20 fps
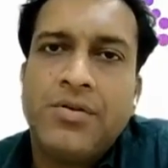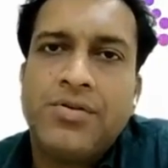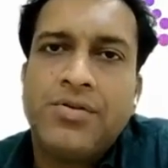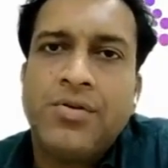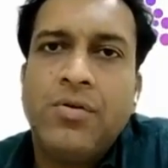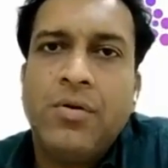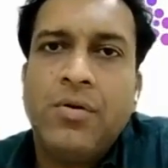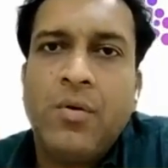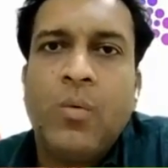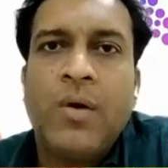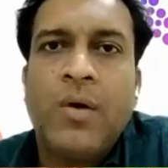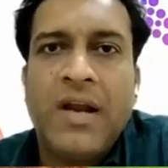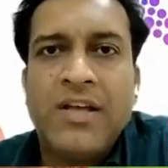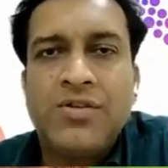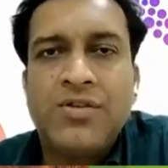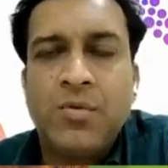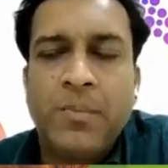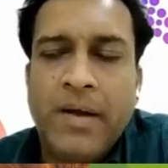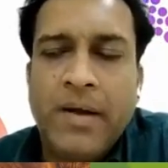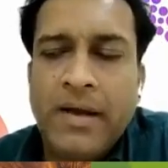So one
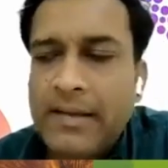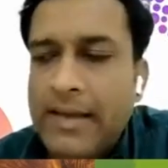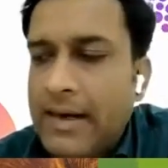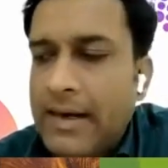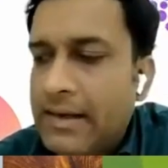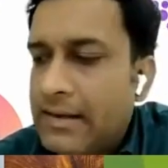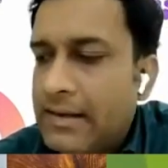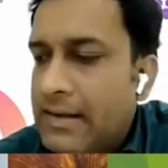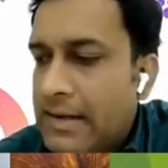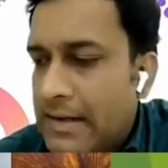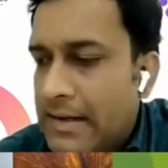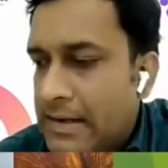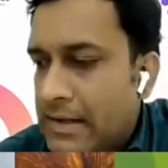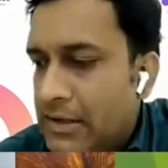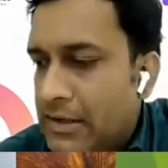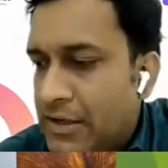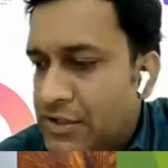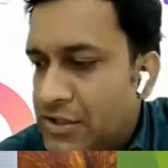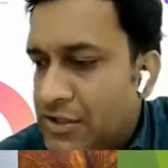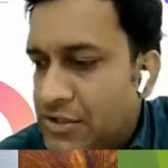has to make that
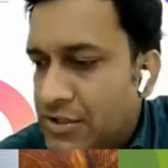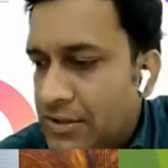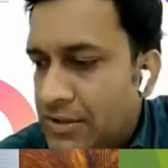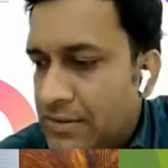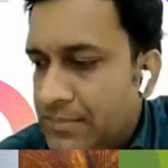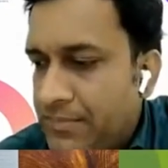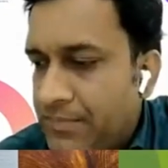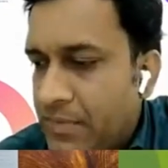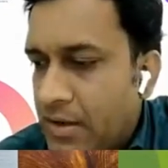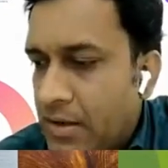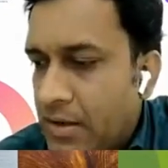decision.